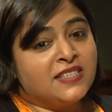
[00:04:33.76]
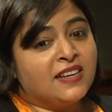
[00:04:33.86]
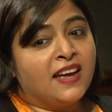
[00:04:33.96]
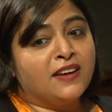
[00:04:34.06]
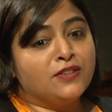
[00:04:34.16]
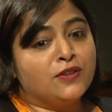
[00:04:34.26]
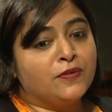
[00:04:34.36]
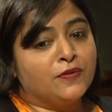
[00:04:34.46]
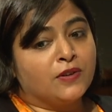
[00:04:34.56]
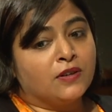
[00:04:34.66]
is the kind
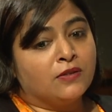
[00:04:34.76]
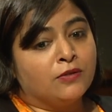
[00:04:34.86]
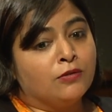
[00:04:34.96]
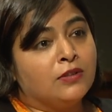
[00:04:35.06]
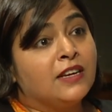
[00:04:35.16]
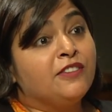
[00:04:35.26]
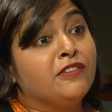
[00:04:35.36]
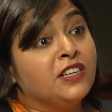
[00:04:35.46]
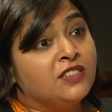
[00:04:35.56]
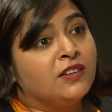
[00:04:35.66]
of role that
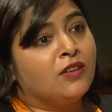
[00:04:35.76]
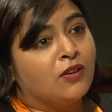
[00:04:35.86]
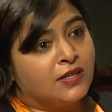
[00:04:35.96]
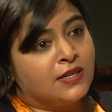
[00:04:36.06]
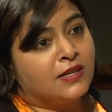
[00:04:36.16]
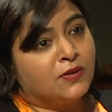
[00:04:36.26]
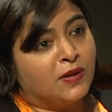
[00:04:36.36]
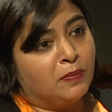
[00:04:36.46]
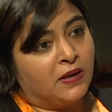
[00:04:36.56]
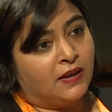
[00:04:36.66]
regional
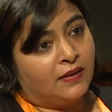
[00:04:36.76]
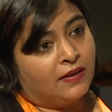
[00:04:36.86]
content will play?